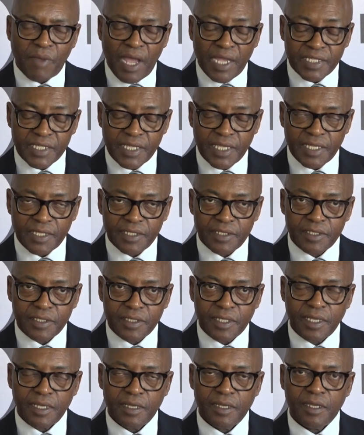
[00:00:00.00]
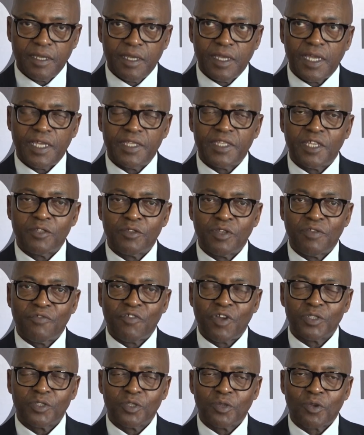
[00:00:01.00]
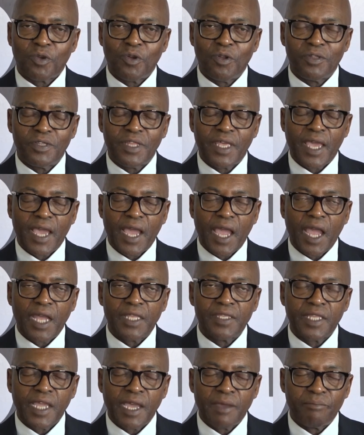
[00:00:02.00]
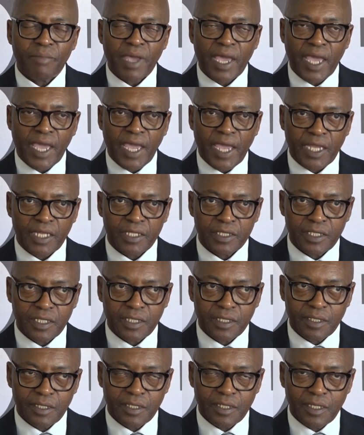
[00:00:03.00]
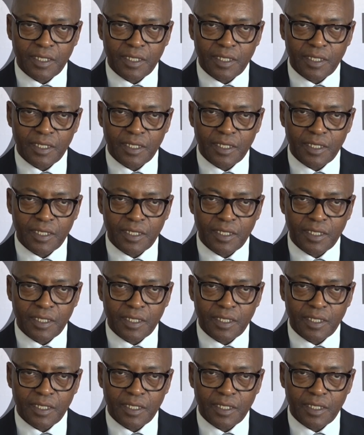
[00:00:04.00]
masses, and then you have what you call the underbanked.